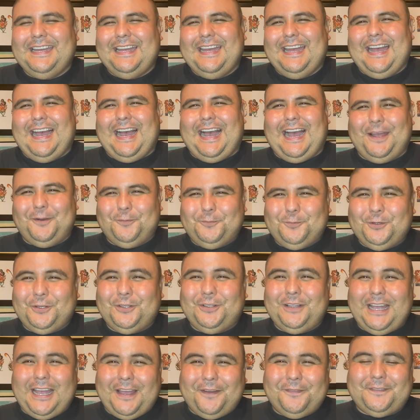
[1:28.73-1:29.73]
I
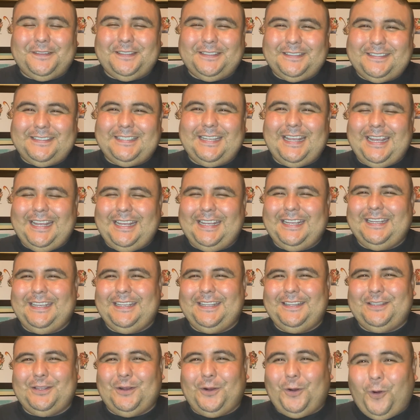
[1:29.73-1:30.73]
will have to say
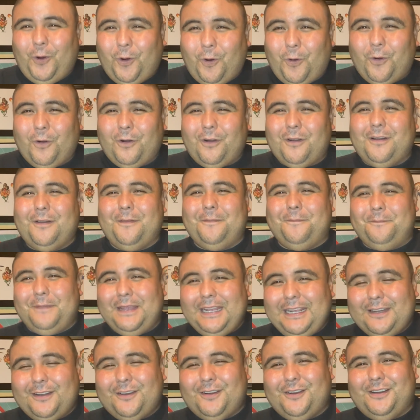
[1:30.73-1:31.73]
the horror
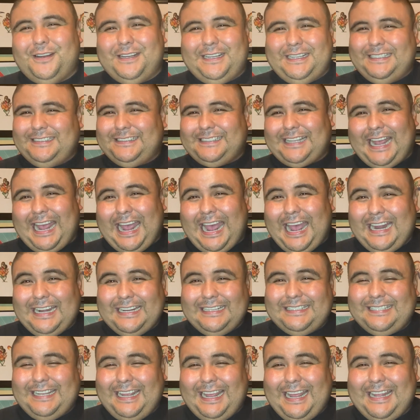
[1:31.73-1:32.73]
meter is at a
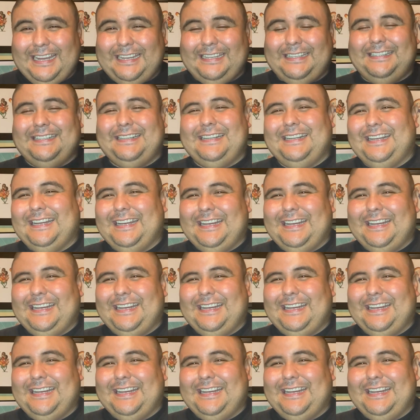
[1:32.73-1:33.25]
10.